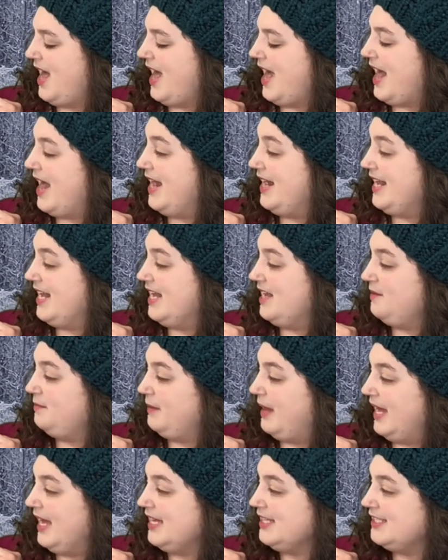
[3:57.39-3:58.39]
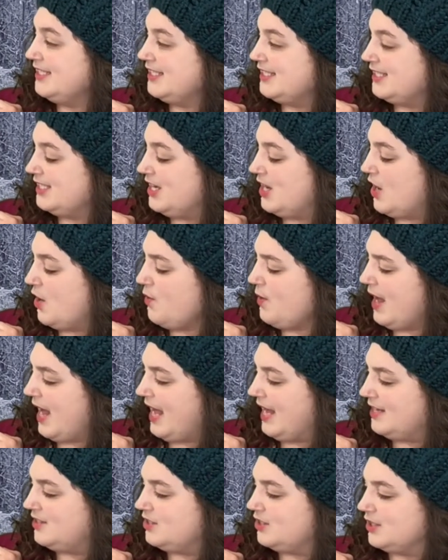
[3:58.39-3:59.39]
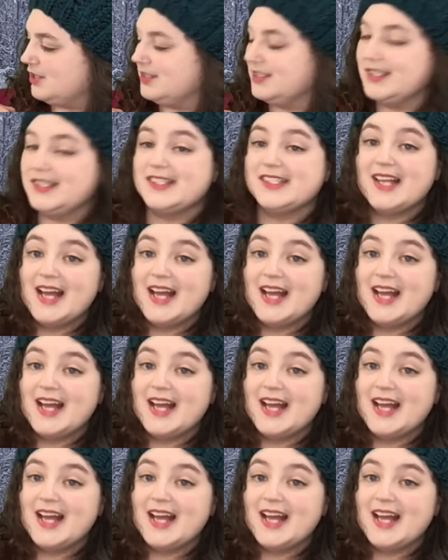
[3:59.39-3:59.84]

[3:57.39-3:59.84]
and he made snow angels.